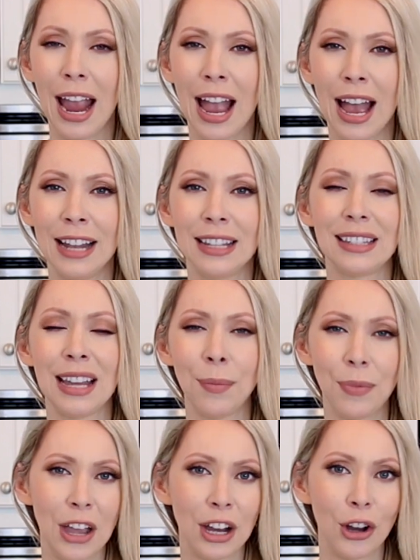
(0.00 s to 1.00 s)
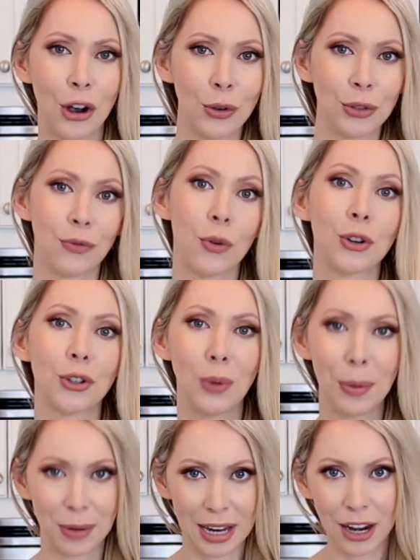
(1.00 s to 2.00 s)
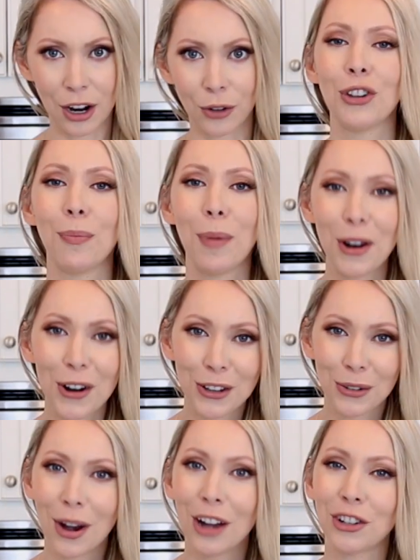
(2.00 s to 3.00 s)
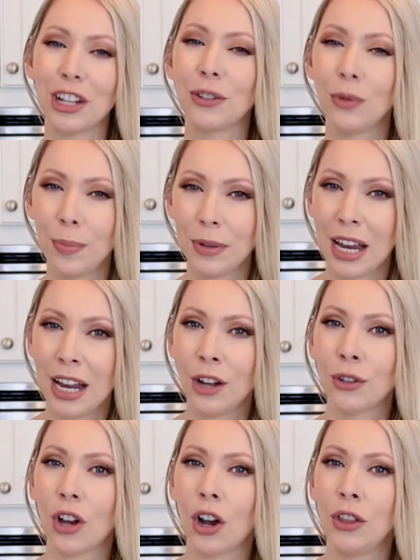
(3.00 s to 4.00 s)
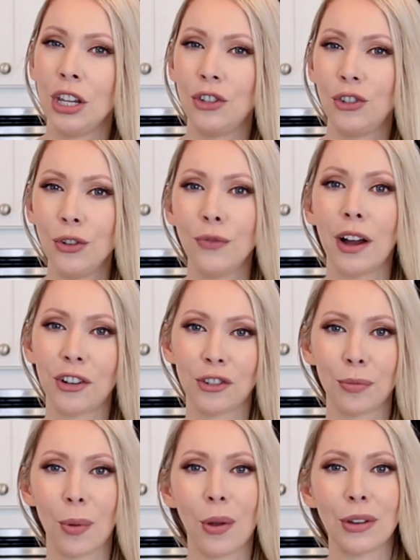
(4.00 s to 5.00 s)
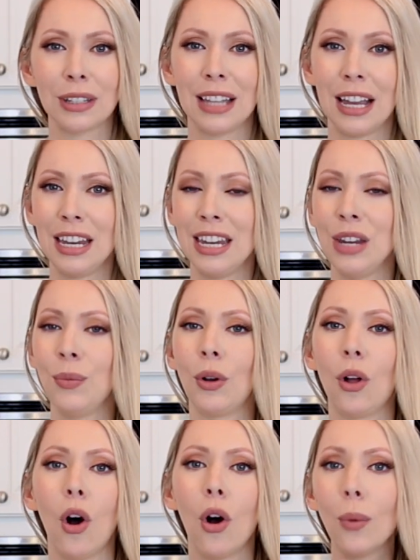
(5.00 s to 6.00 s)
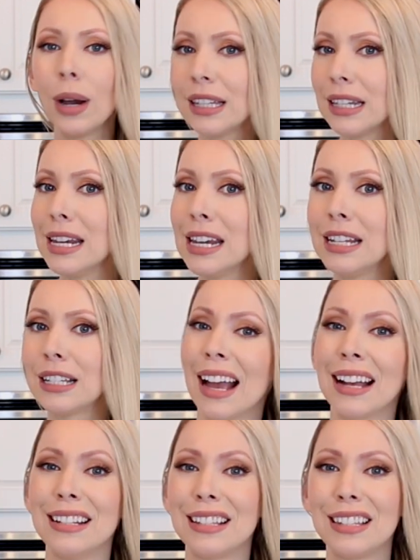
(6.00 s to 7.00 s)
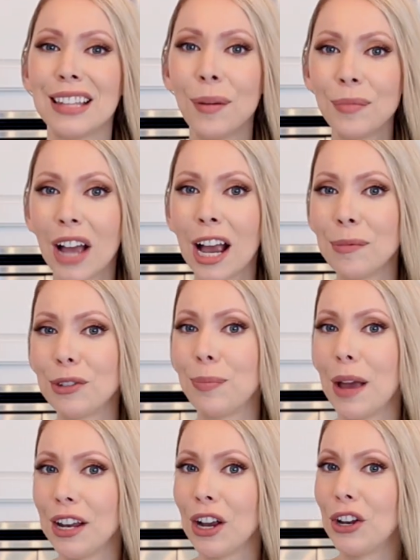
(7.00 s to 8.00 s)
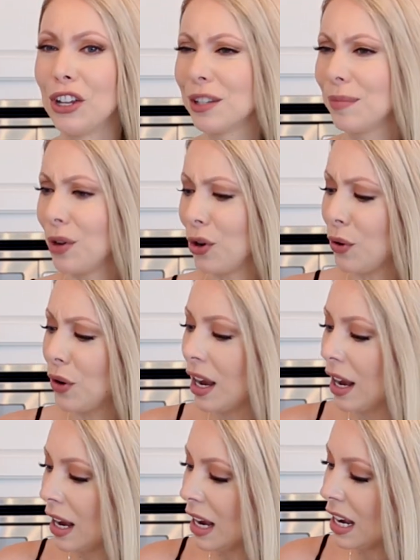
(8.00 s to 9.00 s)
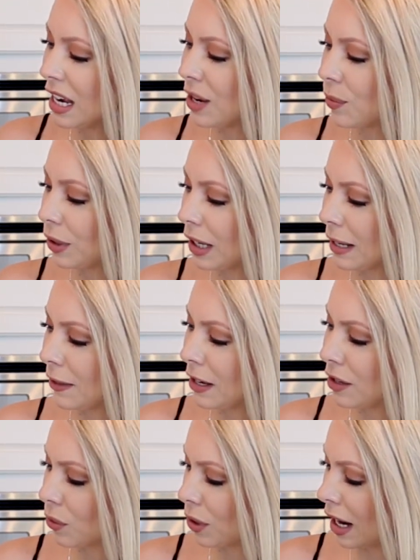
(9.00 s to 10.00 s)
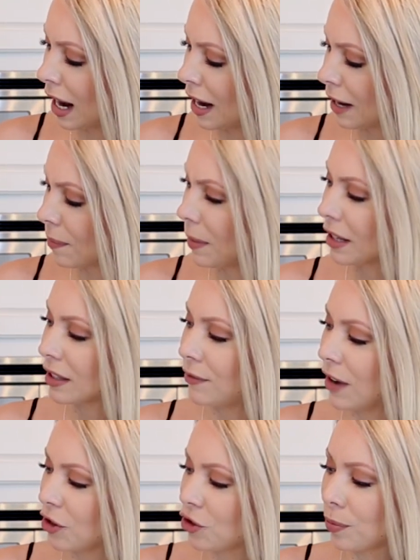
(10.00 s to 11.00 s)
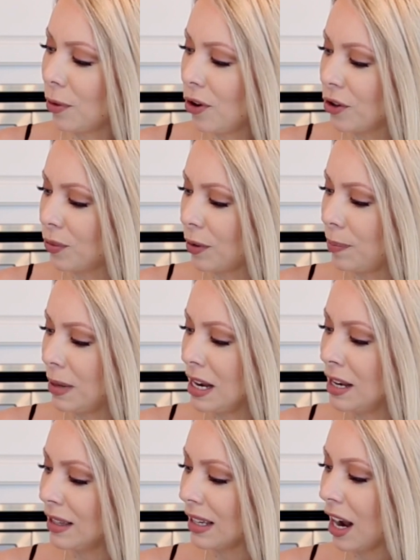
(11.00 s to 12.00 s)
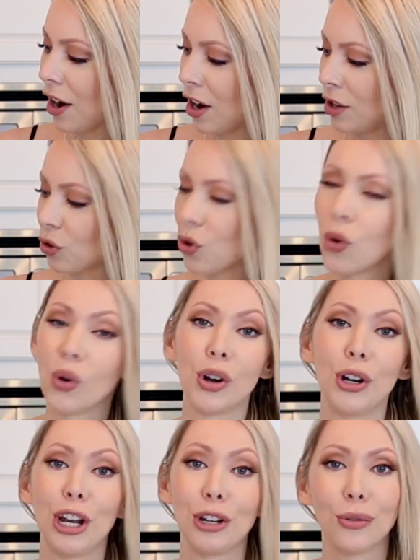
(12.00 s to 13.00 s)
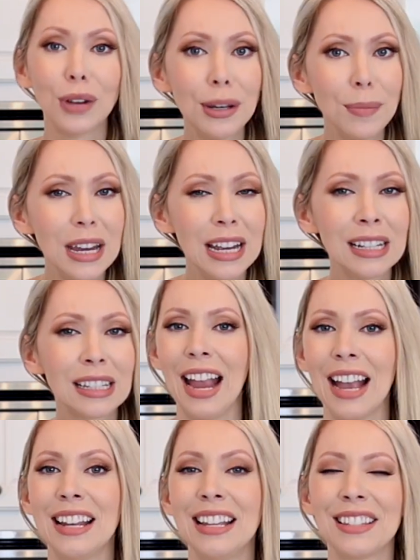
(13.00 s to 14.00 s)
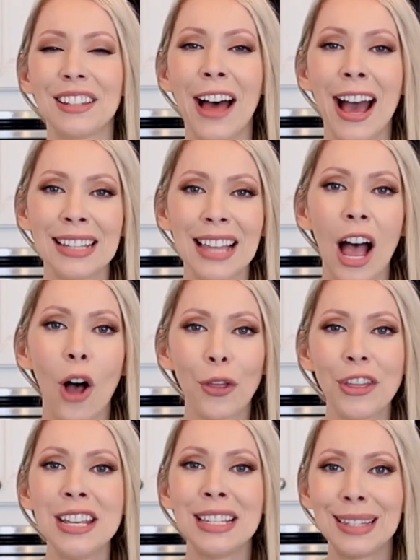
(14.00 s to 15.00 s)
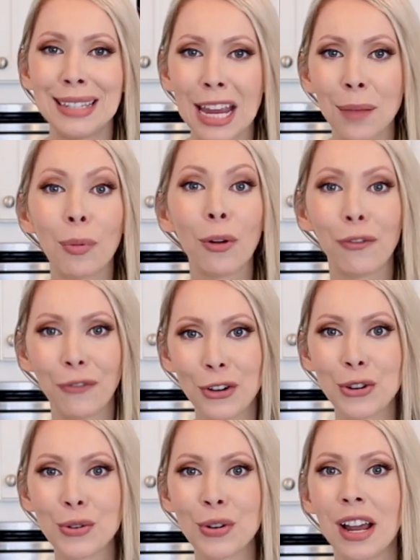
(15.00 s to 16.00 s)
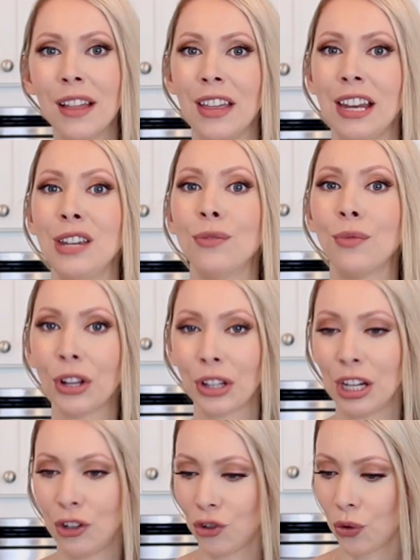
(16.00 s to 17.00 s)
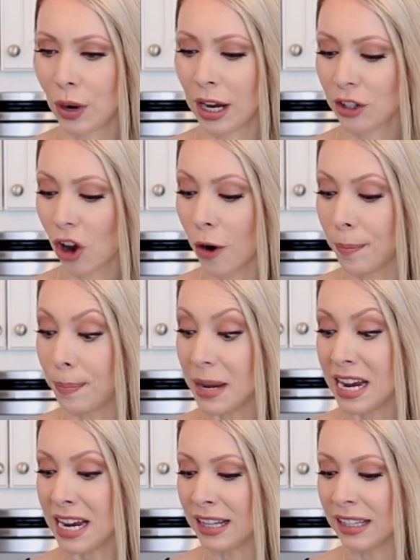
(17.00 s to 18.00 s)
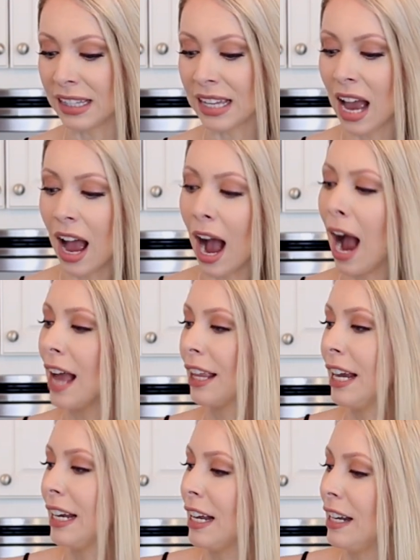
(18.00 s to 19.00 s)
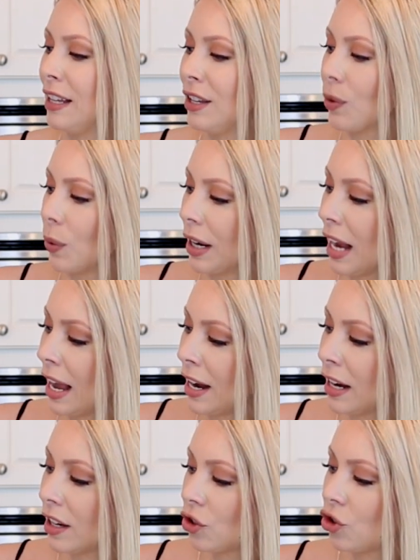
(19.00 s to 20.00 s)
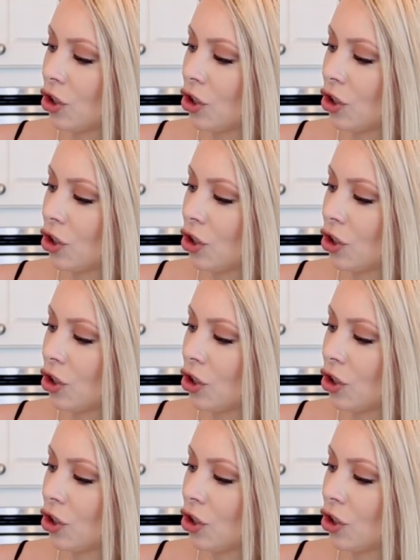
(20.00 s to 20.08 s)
and same thing goes for sweet potatoes. So butternut squash and sweet potatoes are the 2 vegetables that he will always eat, and sometimes, depending on his mood, he will eat these organic mixed vegetables with peas, carrots, corn, and green beans. And his last healthy staple food that he really enjoys are beans. I like getting these organic